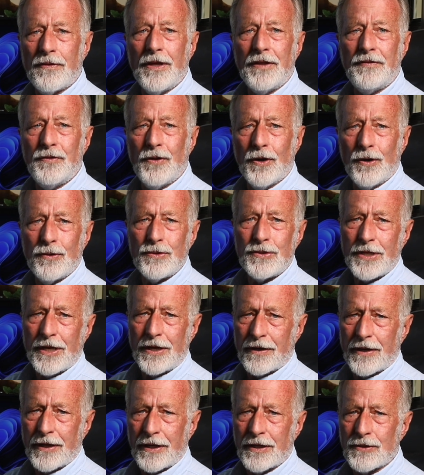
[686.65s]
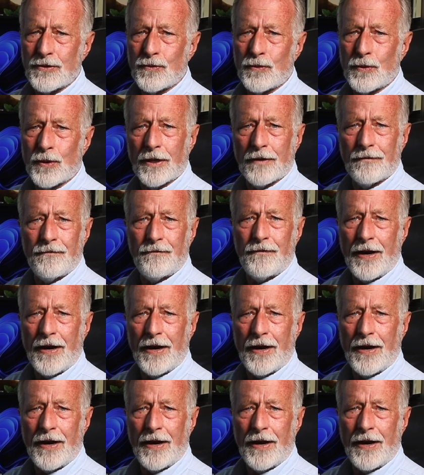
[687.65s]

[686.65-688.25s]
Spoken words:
that those areas where a